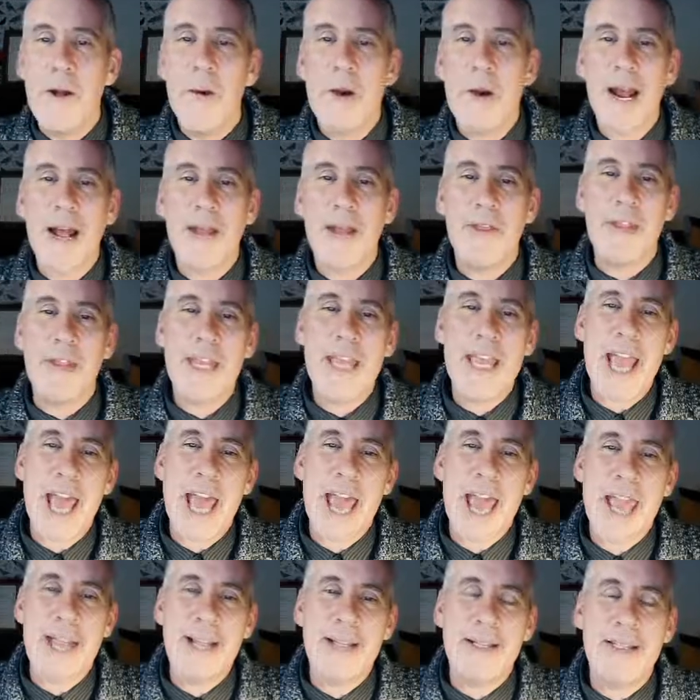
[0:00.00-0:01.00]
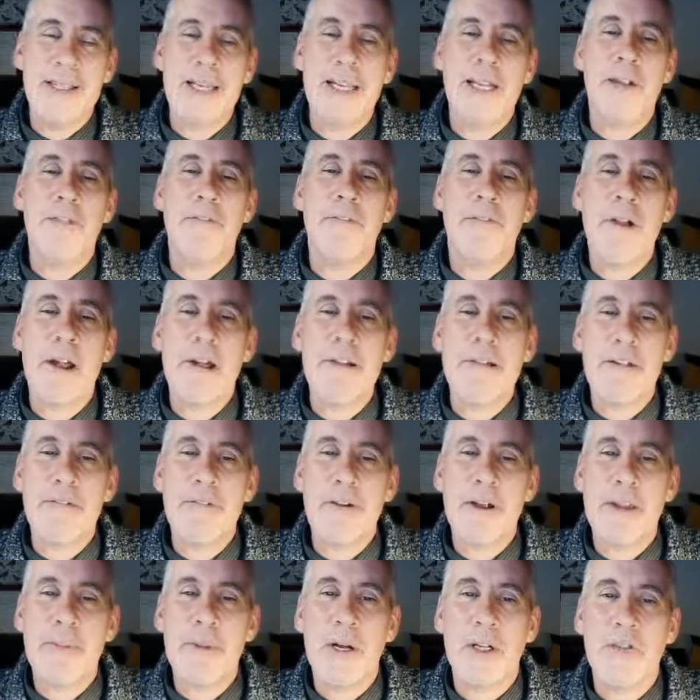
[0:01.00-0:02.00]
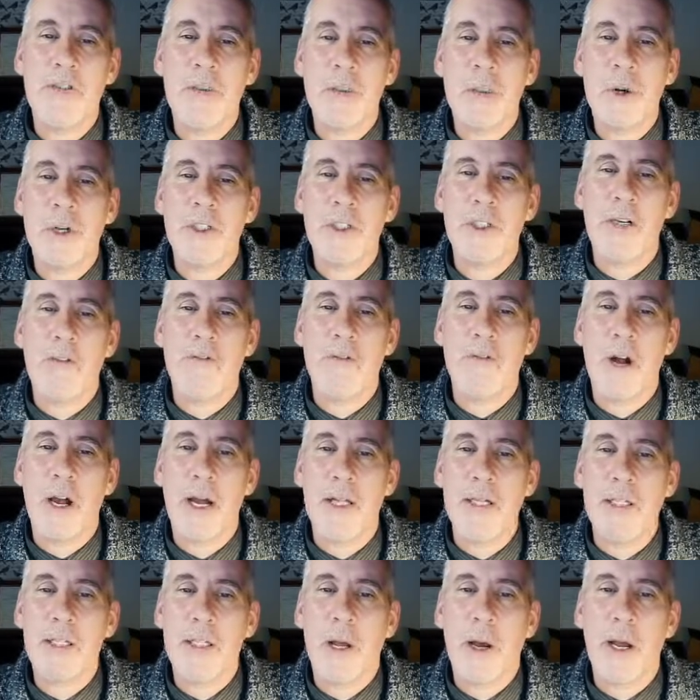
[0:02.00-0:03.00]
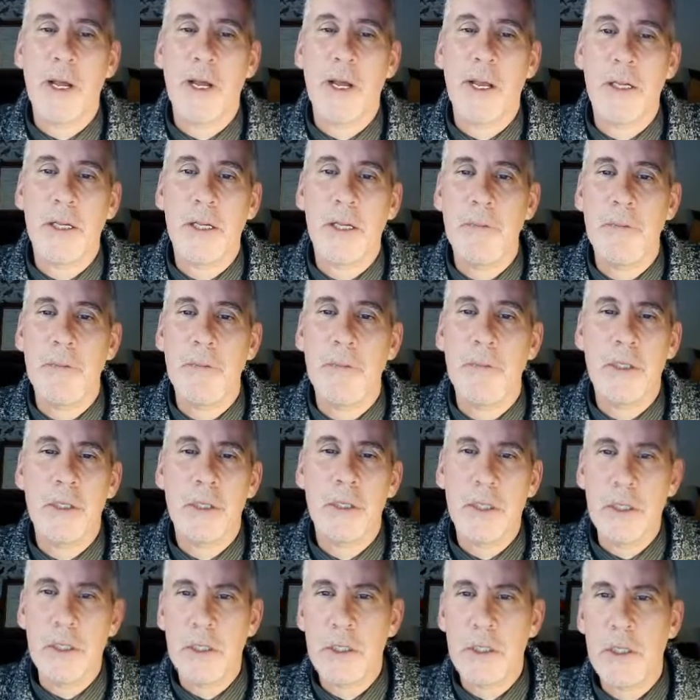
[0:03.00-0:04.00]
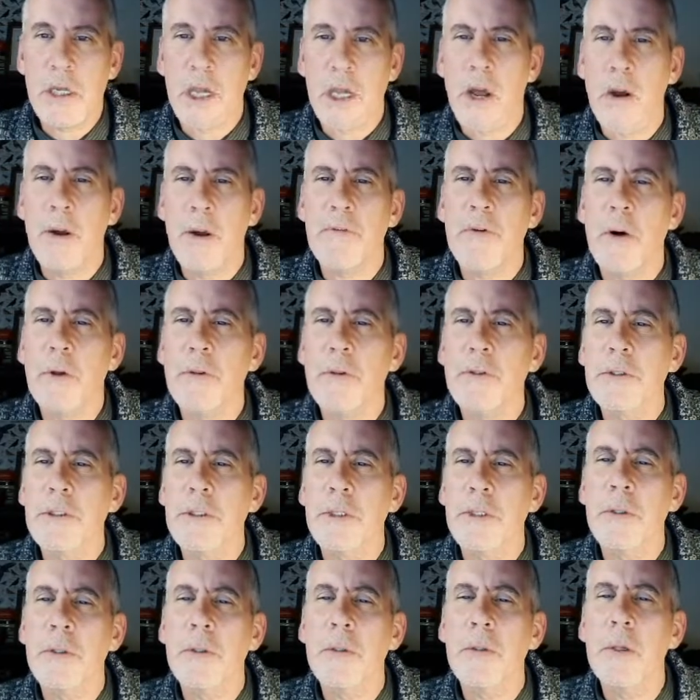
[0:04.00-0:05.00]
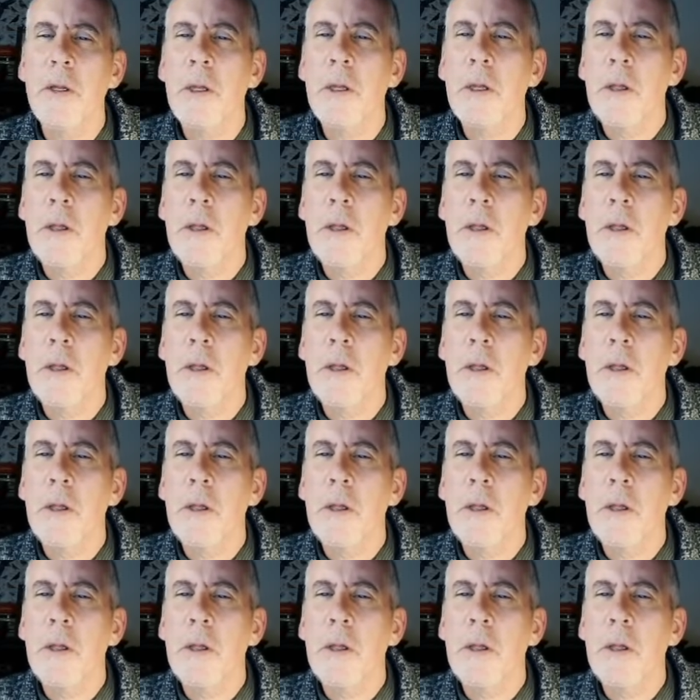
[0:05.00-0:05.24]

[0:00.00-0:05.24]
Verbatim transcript: at the end. Thank you very, very much for watching. Right, so I'm going to go and go over onto